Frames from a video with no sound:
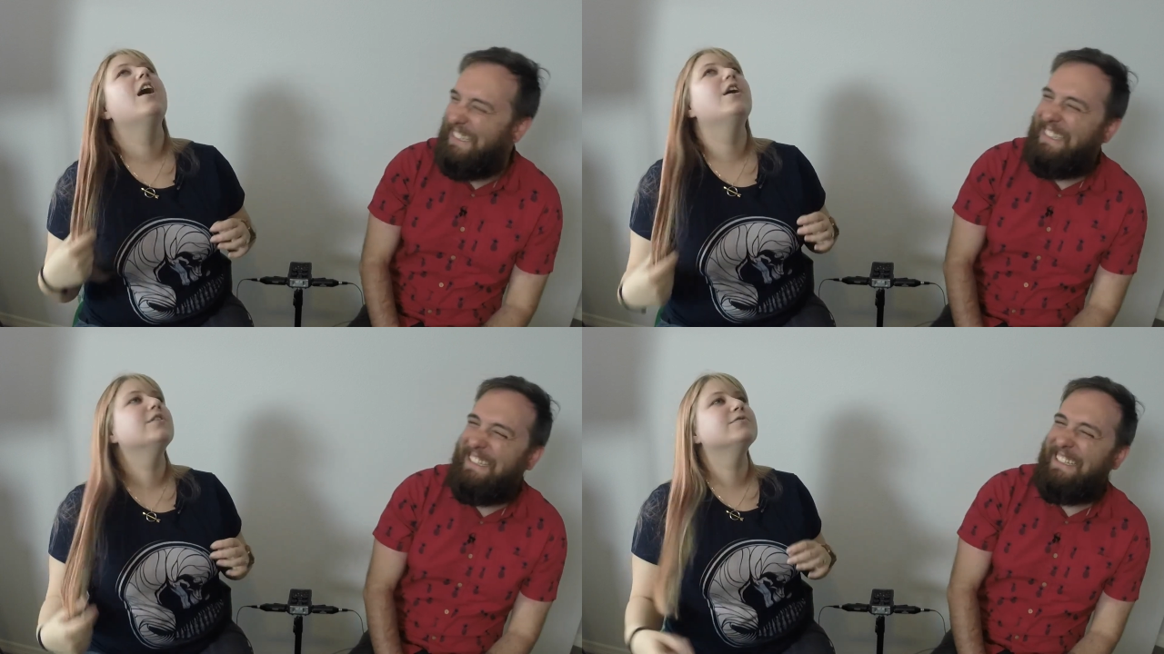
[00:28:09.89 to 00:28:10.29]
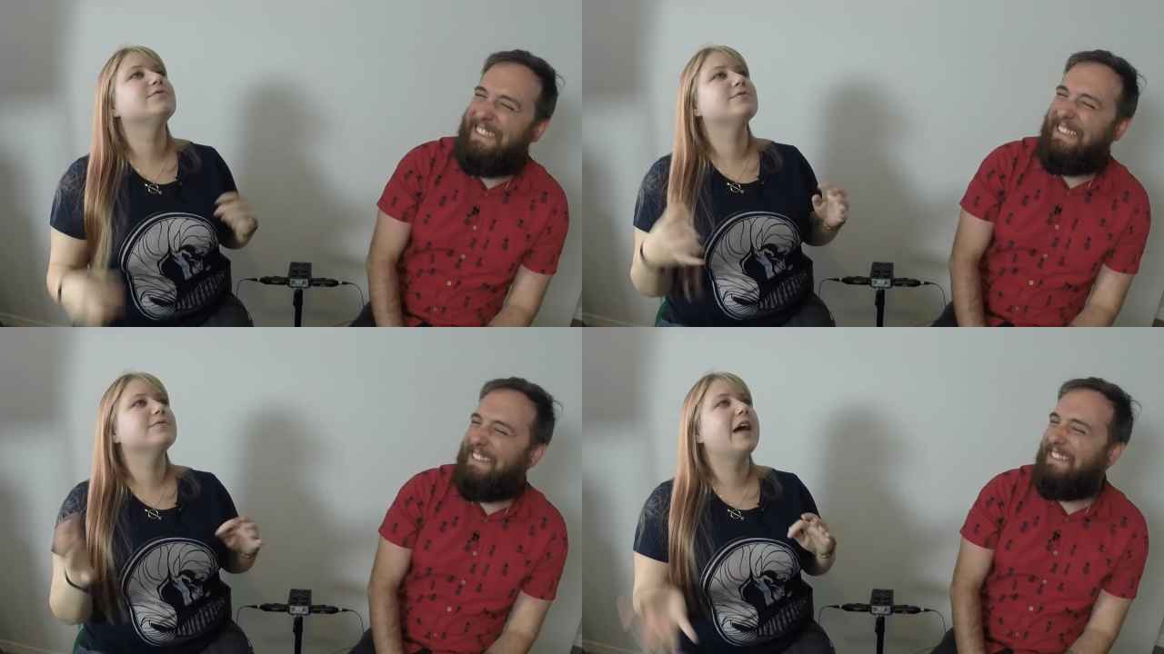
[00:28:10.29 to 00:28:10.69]

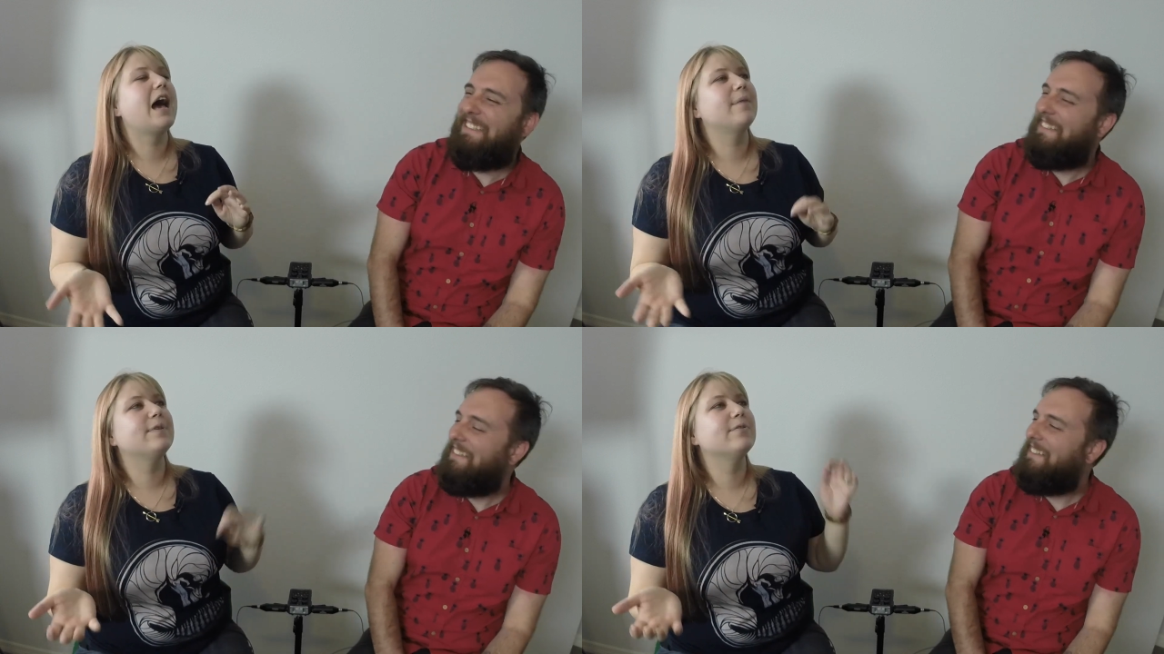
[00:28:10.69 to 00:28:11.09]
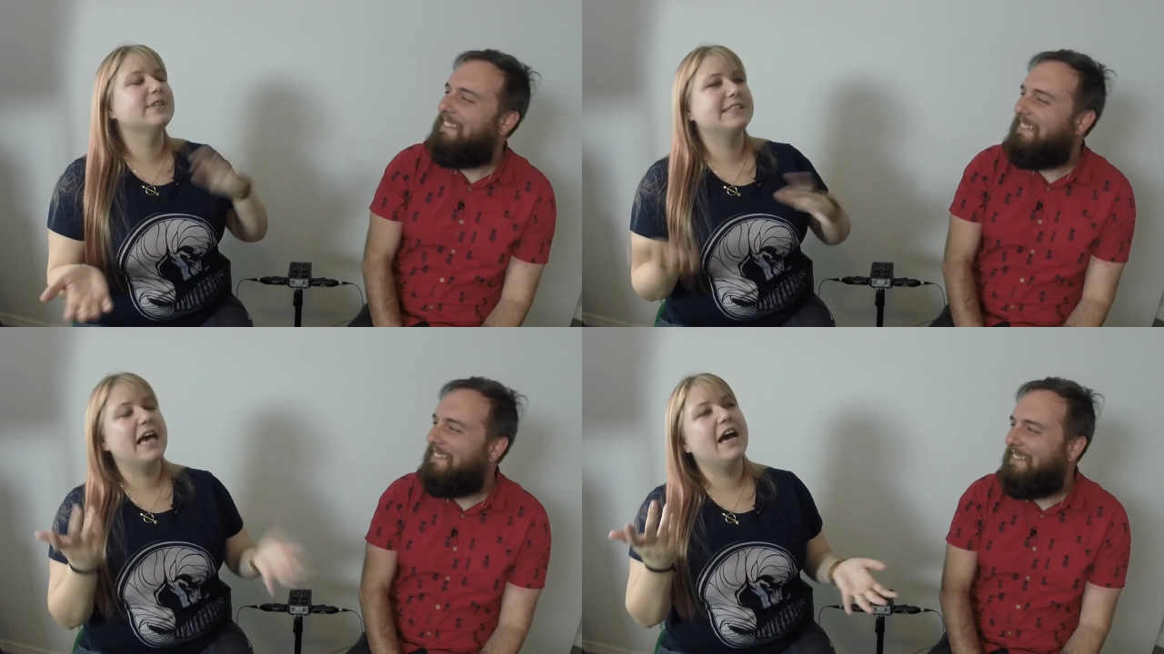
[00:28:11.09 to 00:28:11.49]
Speaker 1: of happy
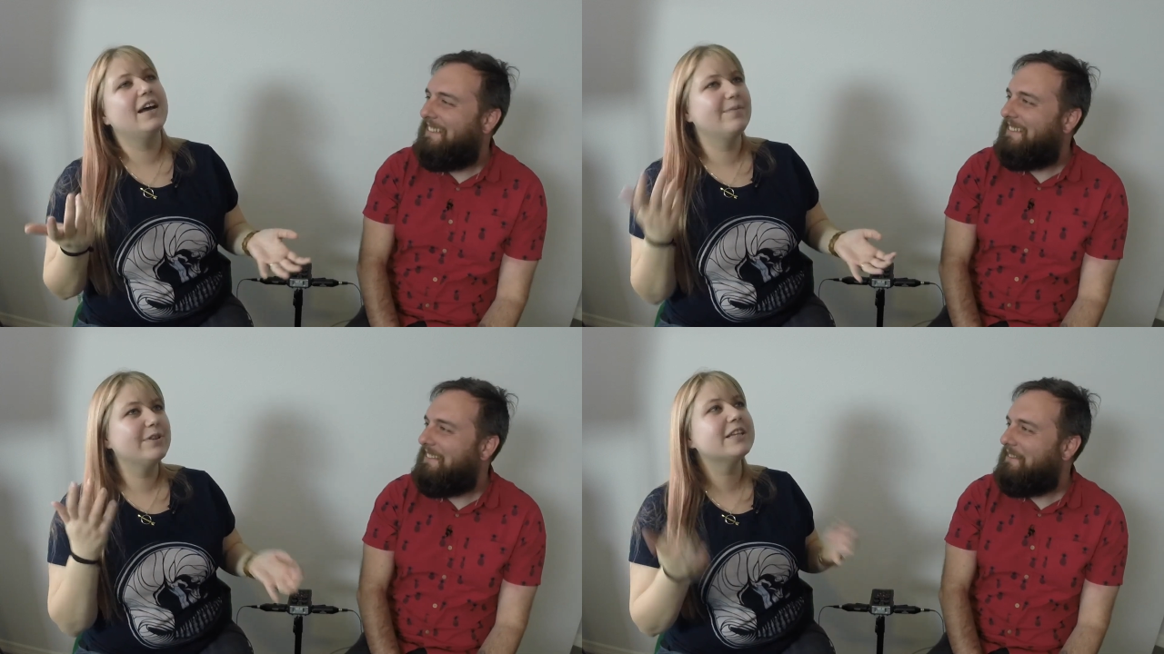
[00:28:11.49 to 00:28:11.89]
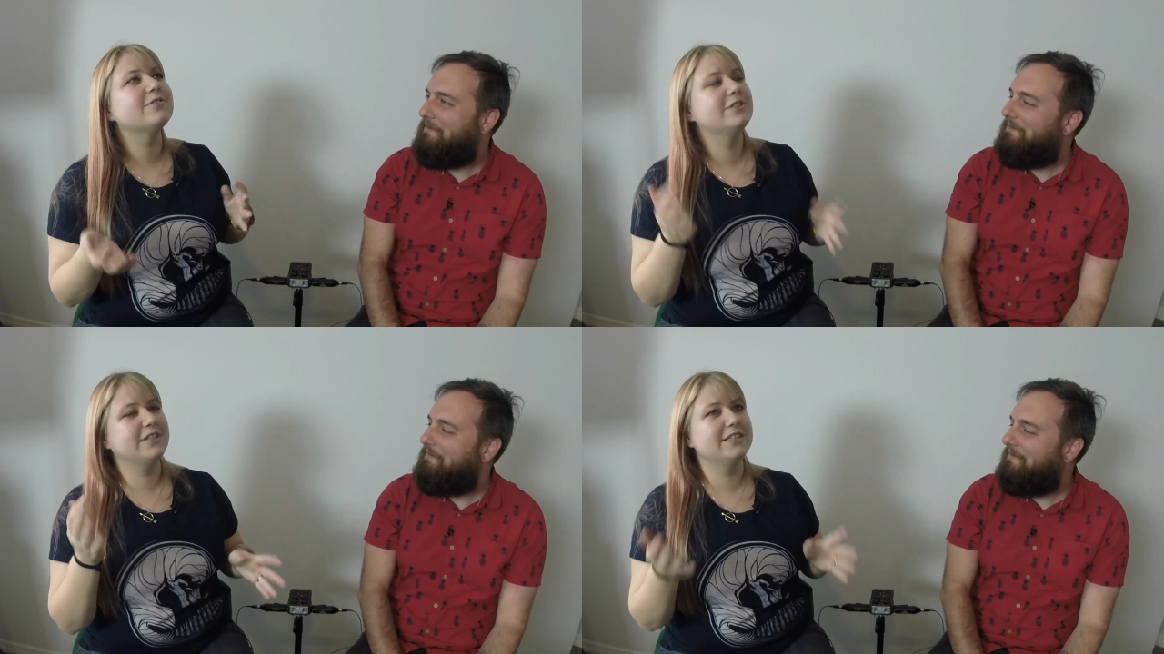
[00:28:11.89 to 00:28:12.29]
with sad, but
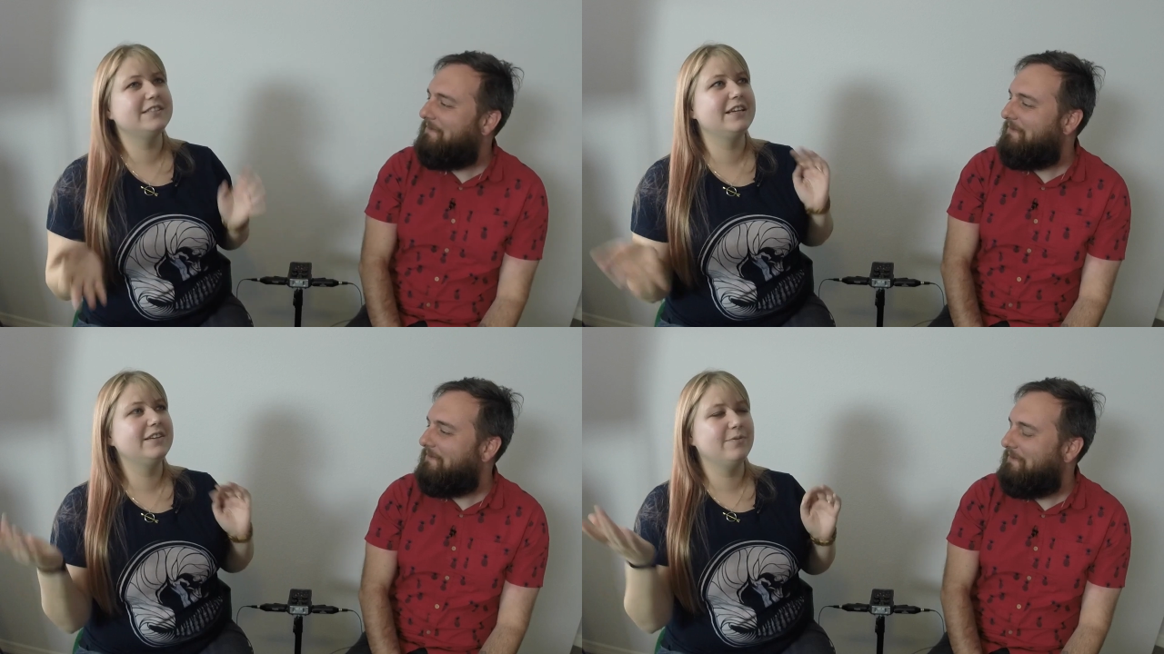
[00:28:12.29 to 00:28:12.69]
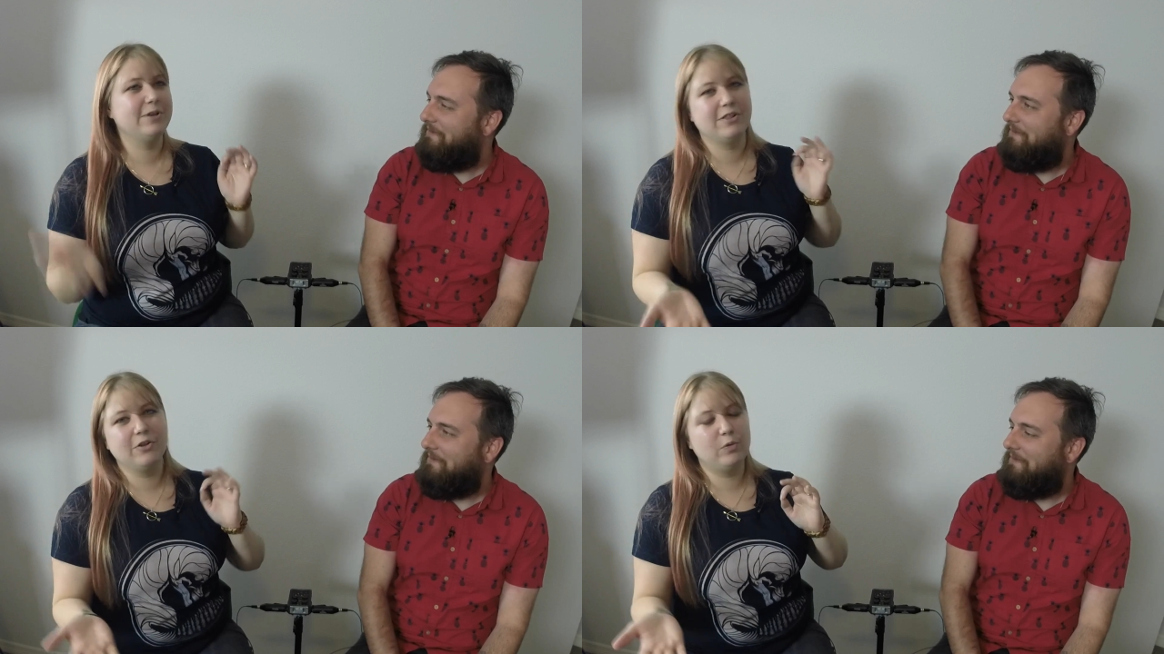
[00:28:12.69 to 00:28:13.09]
this one does tend to
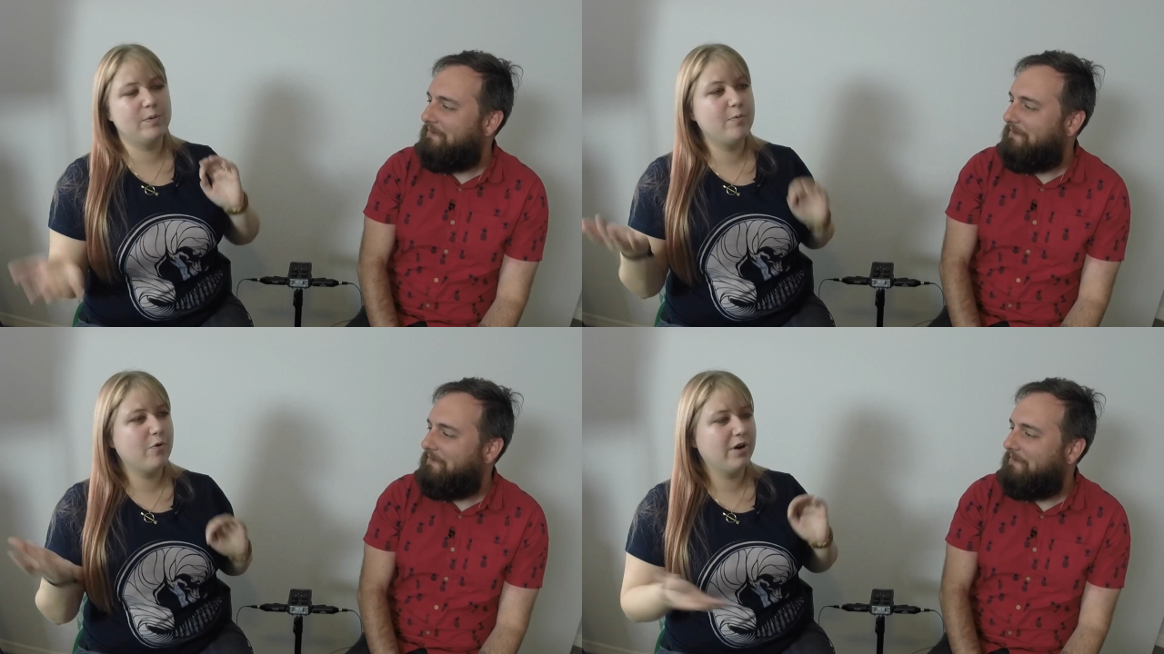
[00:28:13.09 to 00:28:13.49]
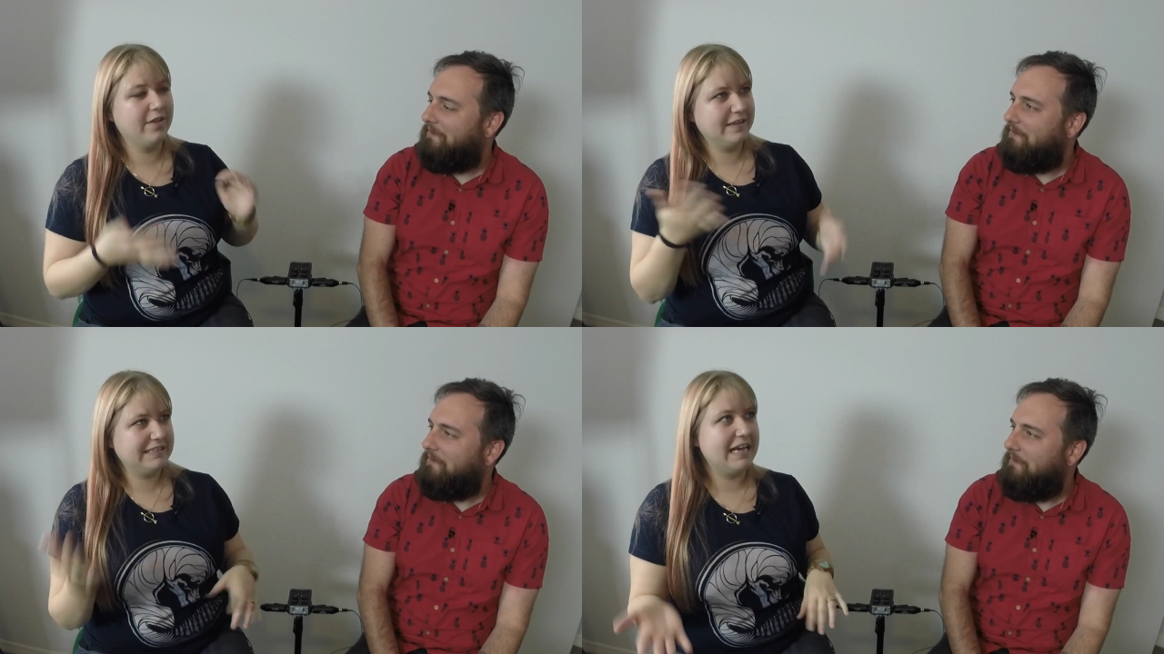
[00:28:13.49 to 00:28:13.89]
be a little bit more
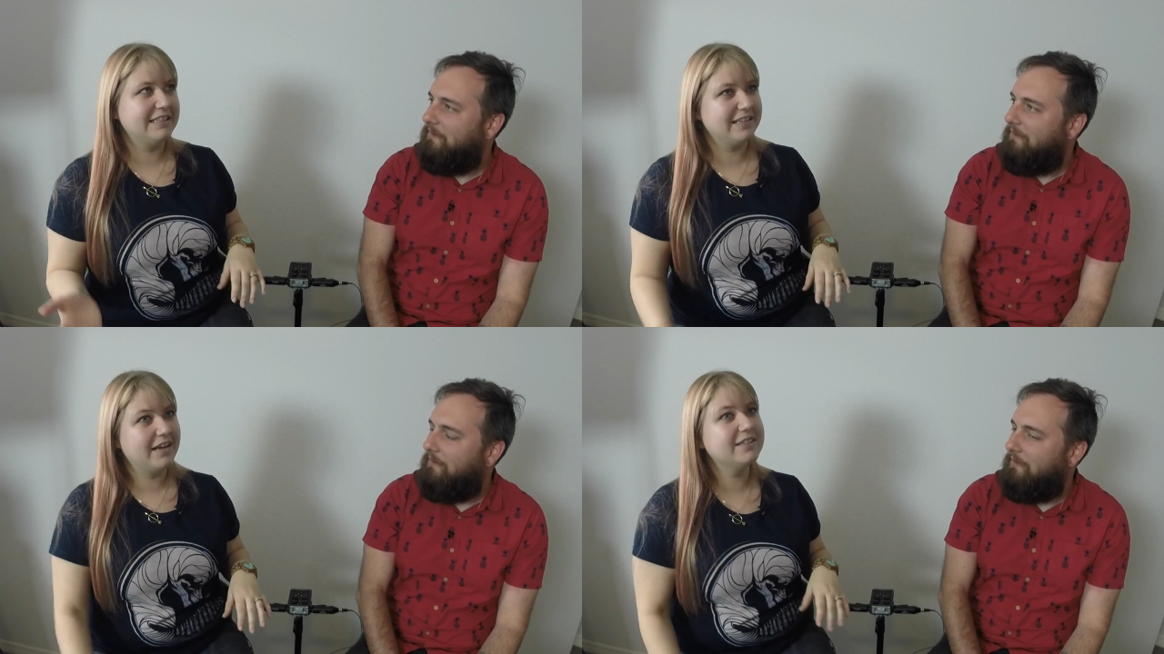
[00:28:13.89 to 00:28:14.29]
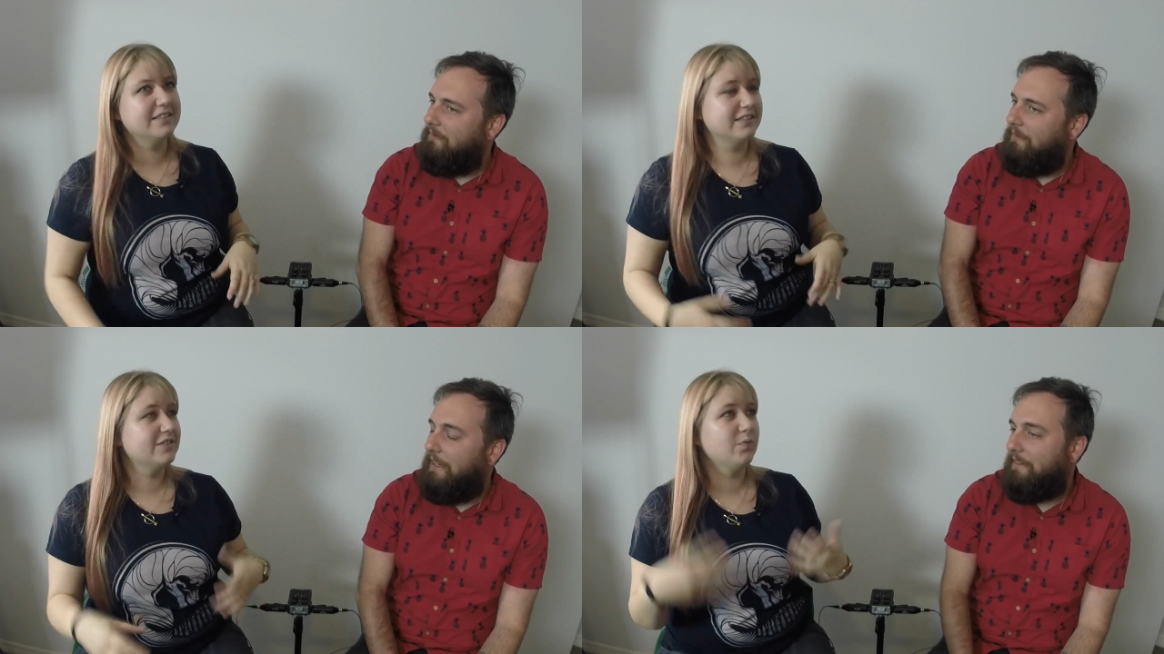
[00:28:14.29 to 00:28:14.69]
on the sad side
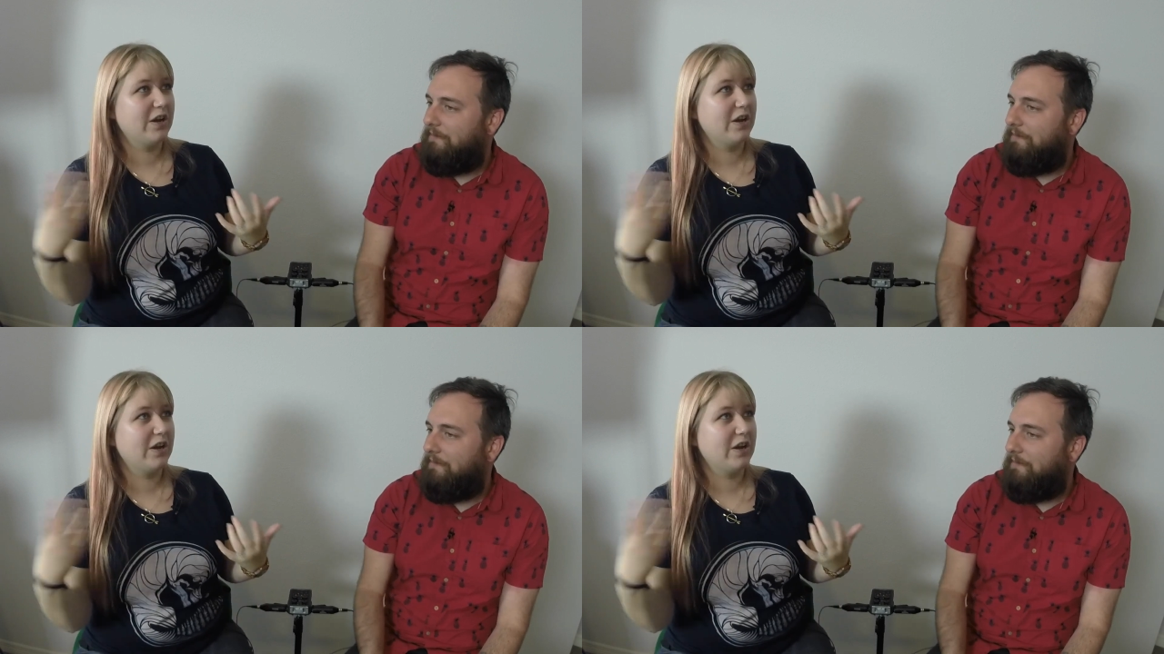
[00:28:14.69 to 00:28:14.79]
because it's yeah.